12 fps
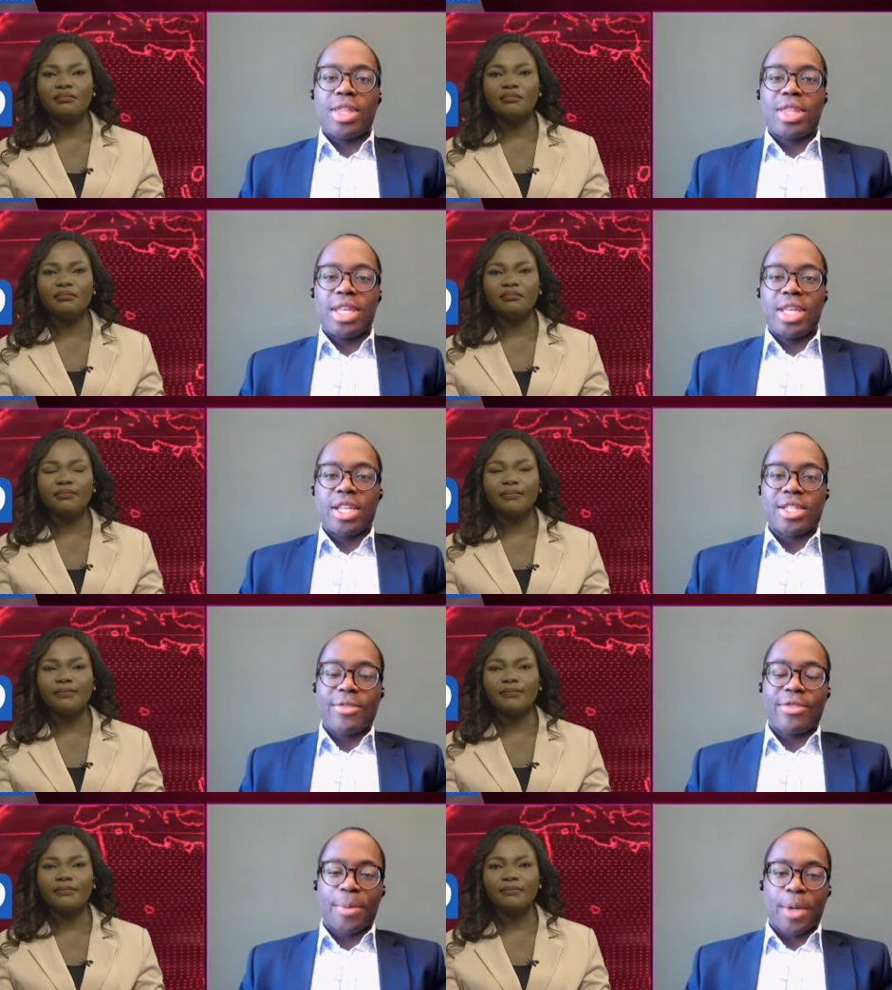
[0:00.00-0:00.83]
Speaker 1: So
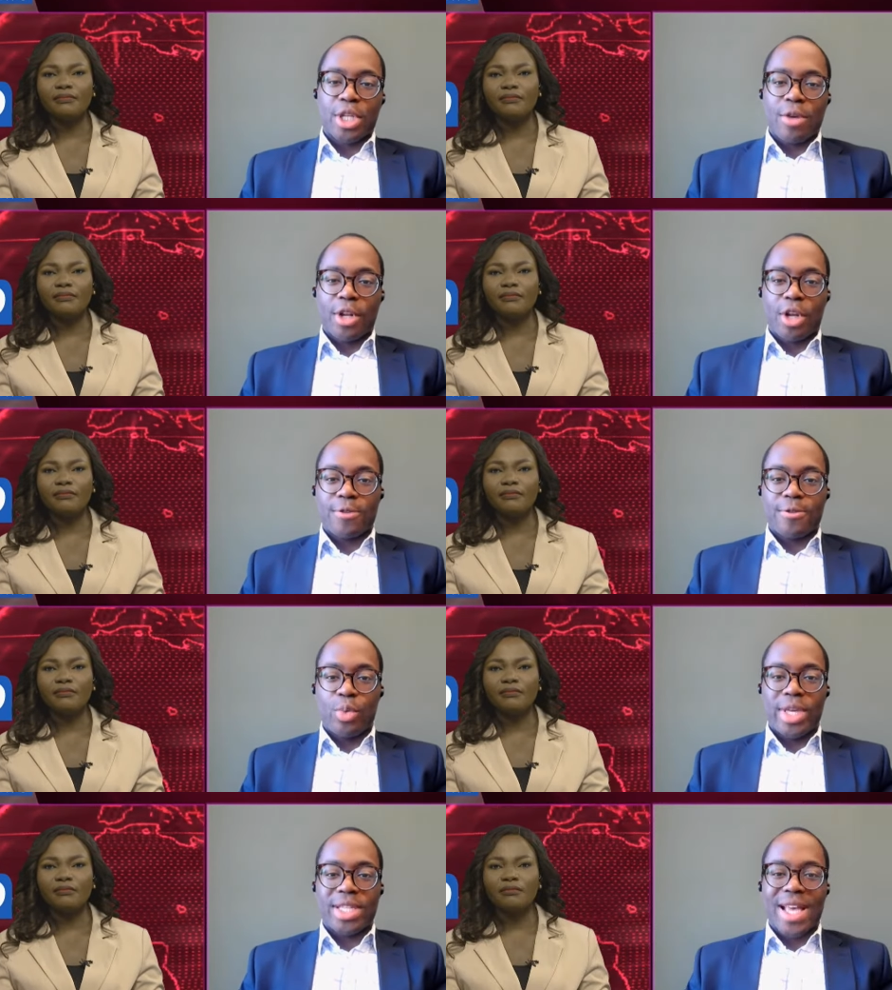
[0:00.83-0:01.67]
the Conservative
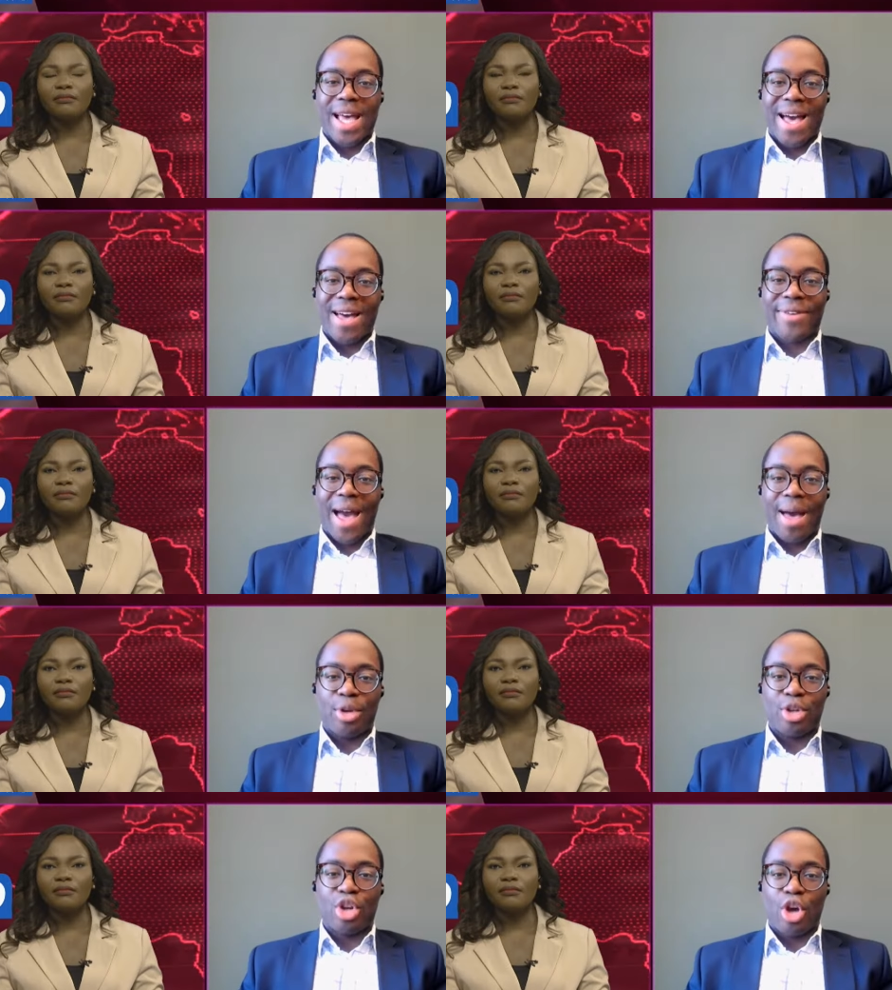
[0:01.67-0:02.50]
Party over the last few
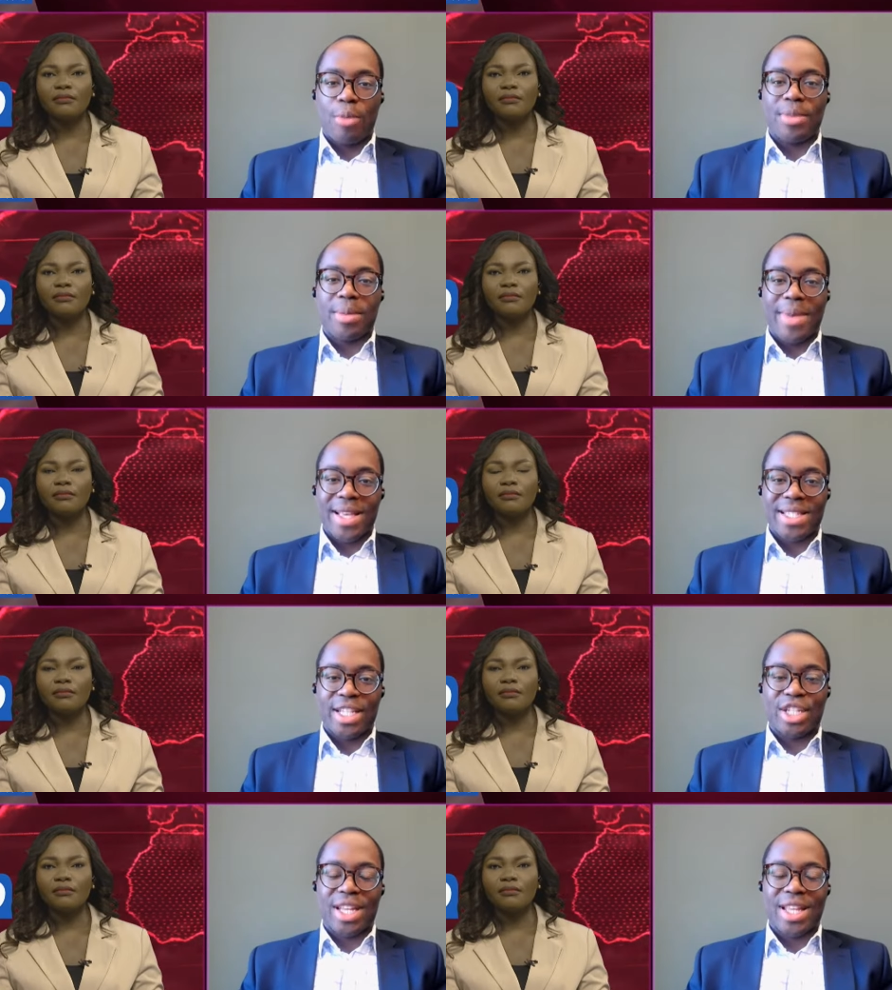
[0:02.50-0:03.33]
weeks have hammered
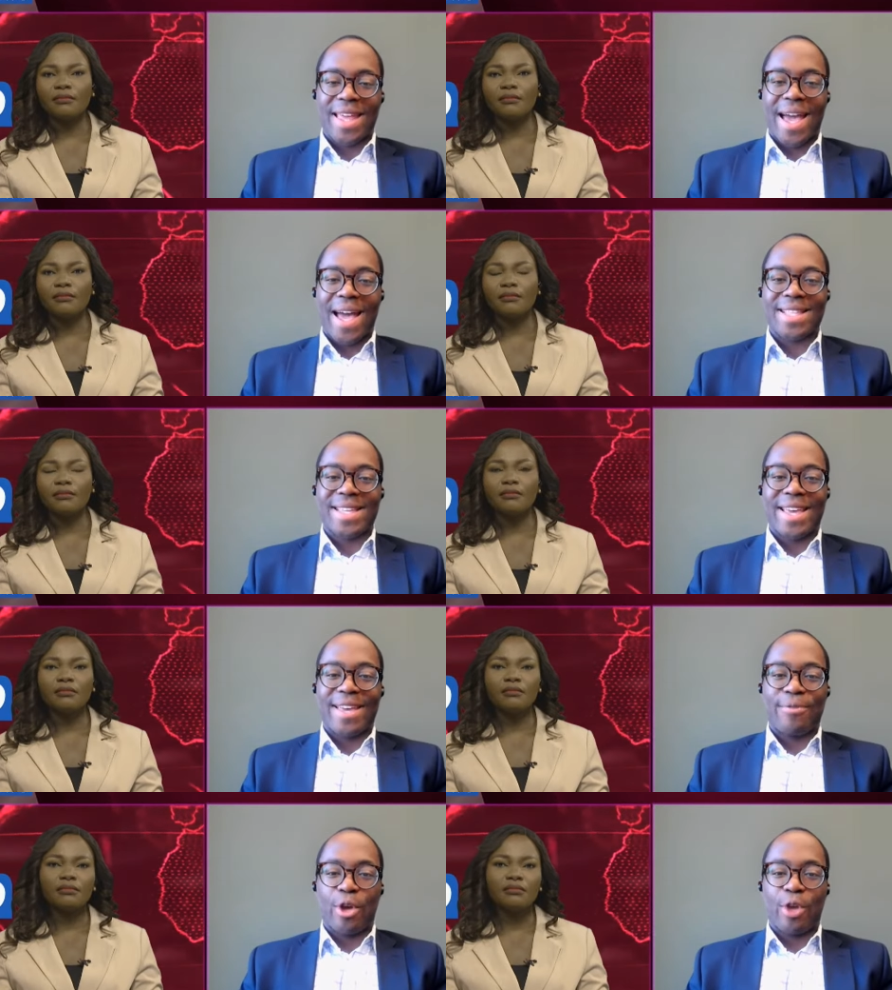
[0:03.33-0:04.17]
home the message
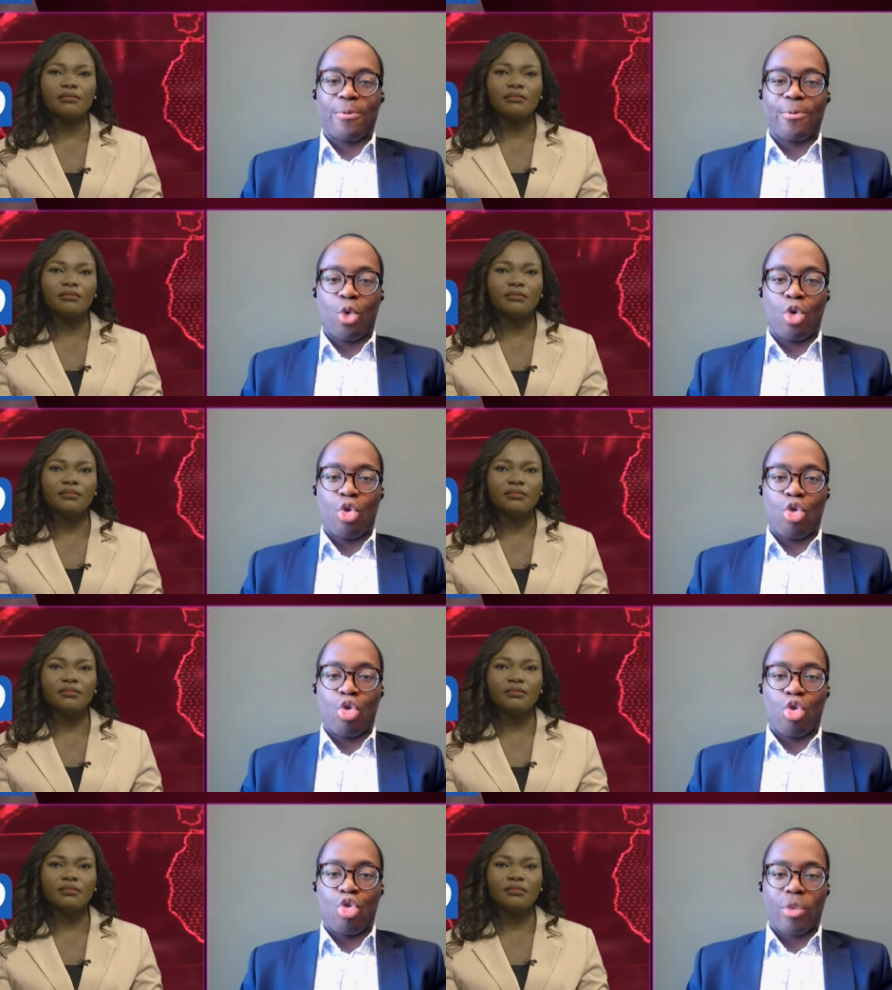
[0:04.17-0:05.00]
that a
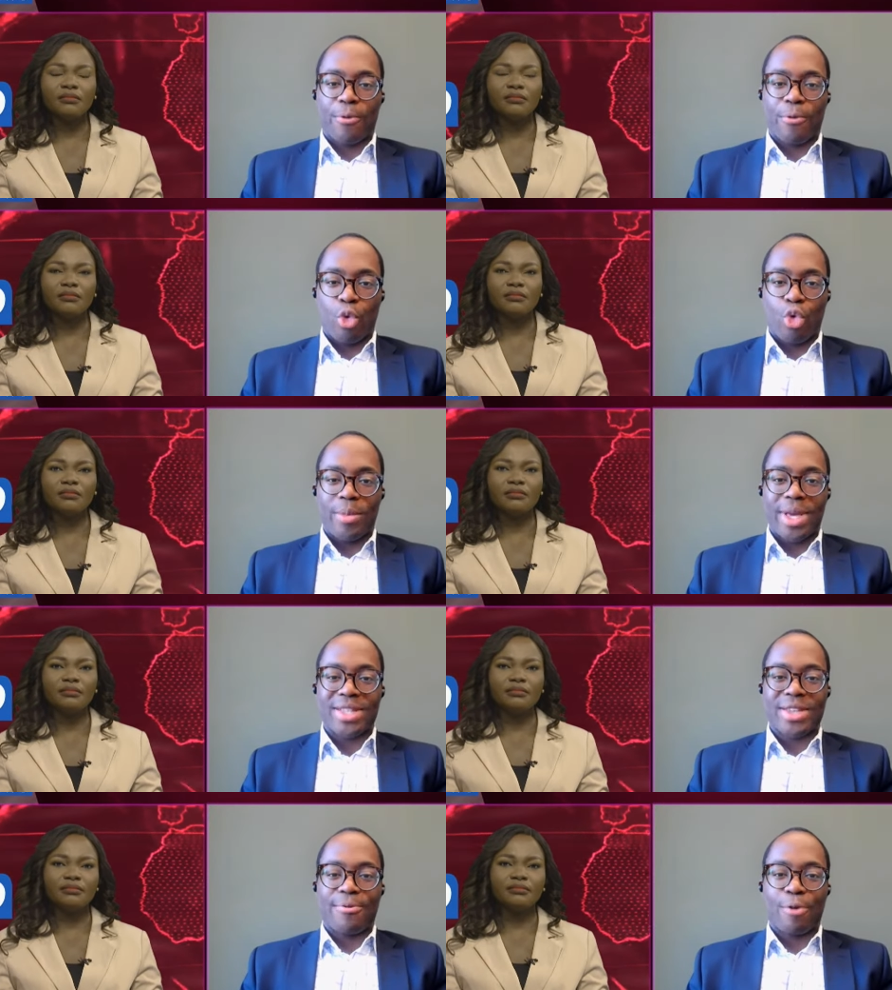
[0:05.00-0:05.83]
vote
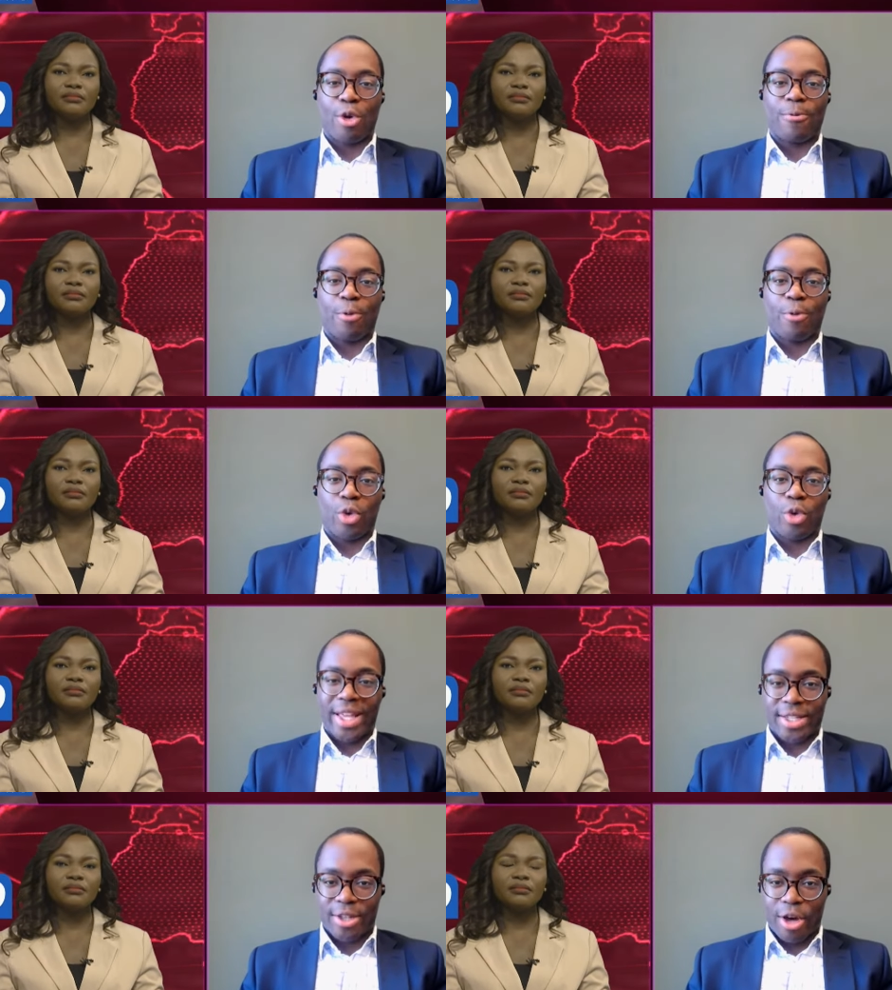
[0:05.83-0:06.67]
for reform is a
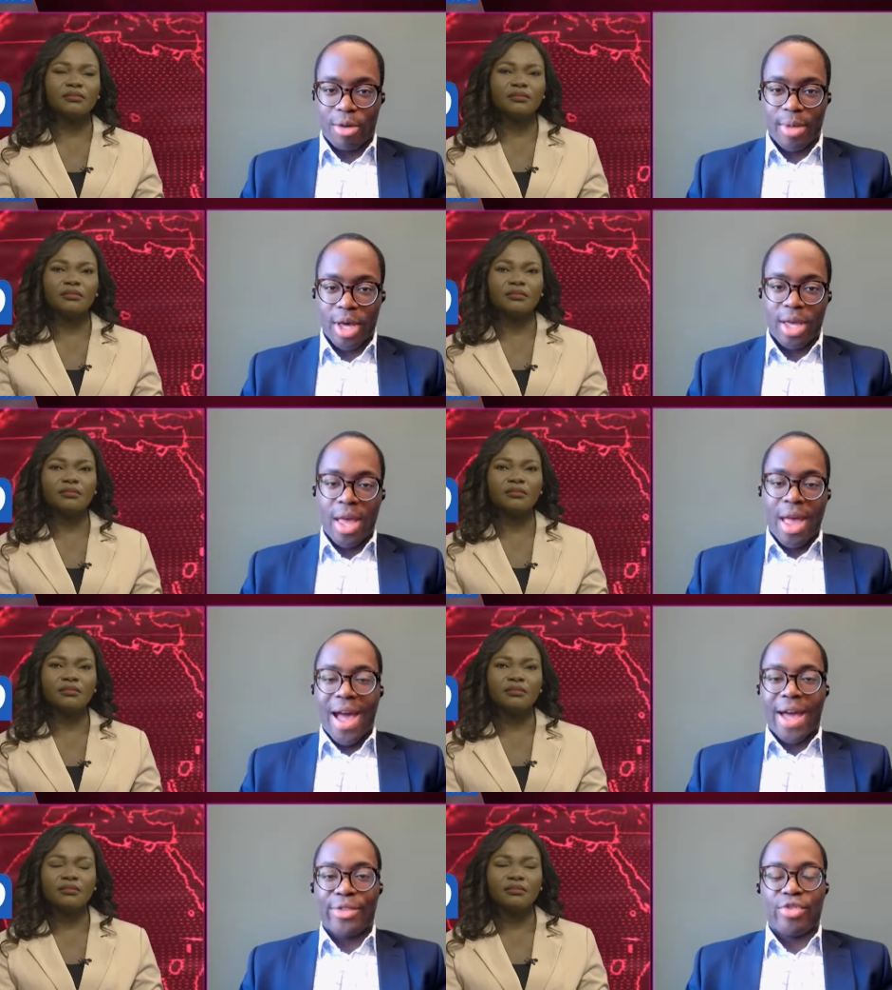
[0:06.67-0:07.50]
vote for Keir
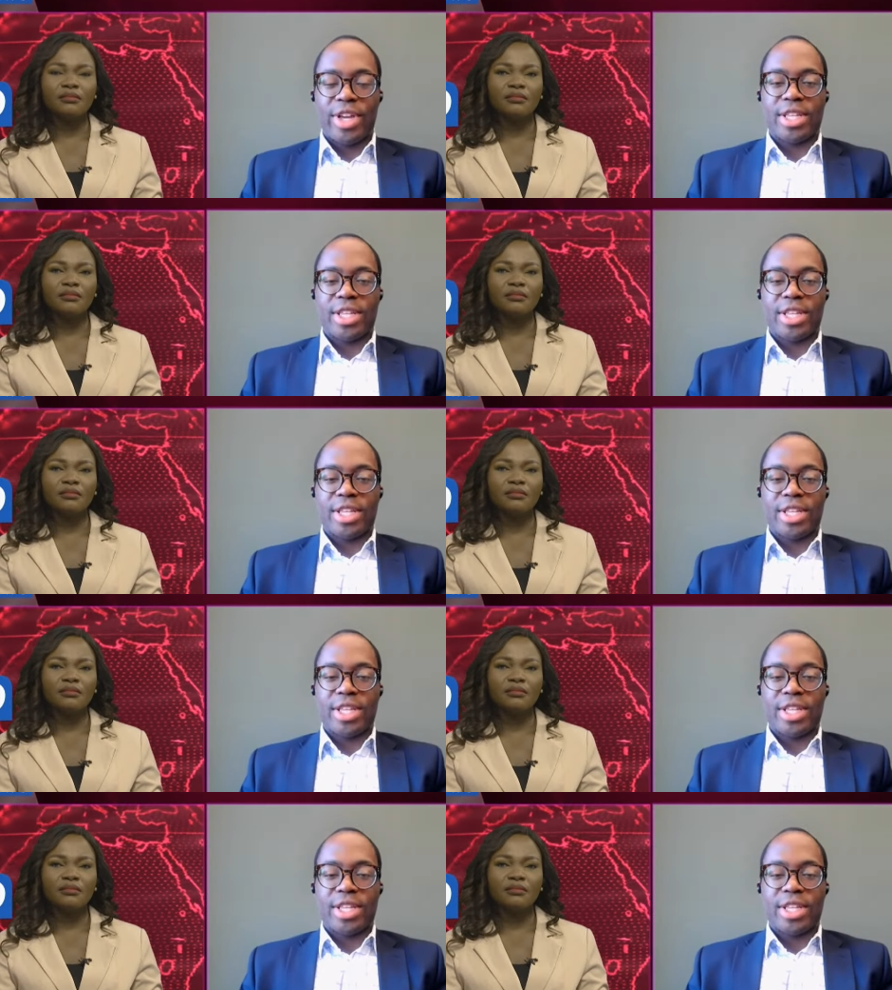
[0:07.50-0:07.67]
Starmer.